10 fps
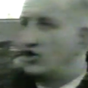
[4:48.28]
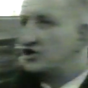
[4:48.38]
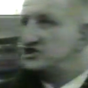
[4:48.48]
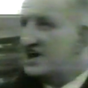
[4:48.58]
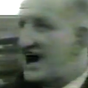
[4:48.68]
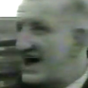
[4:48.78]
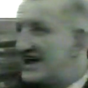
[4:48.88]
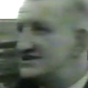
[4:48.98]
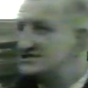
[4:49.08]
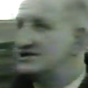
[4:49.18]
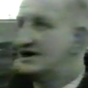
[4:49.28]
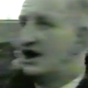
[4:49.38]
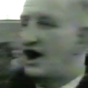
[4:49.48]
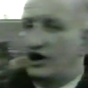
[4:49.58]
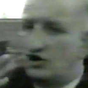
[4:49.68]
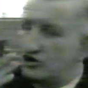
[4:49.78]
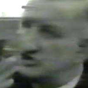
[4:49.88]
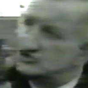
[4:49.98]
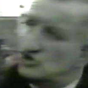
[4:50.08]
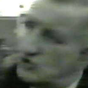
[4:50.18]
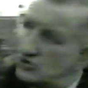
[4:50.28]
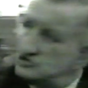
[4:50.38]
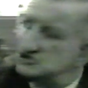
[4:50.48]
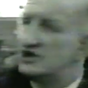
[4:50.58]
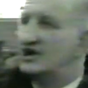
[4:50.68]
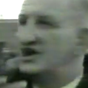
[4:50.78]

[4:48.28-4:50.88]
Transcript: I cut his eyes, I cut his nose,